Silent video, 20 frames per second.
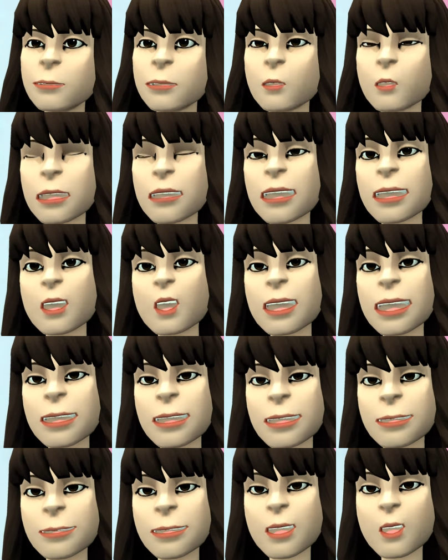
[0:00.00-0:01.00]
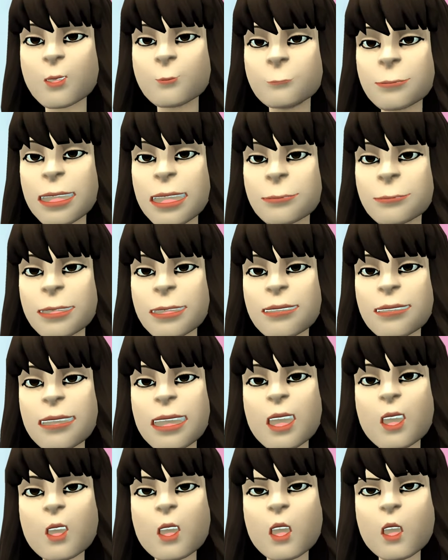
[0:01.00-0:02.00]
so everyone has to smell my
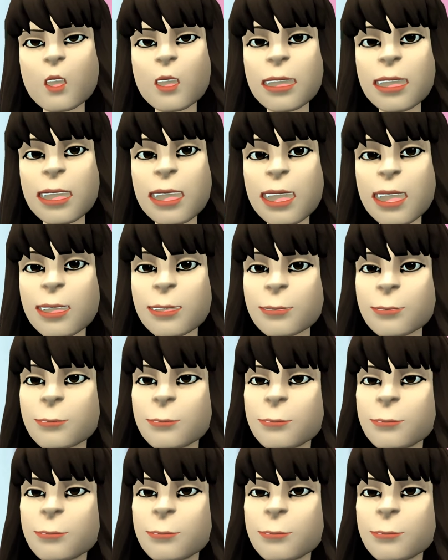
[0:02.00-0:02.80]
fart all day.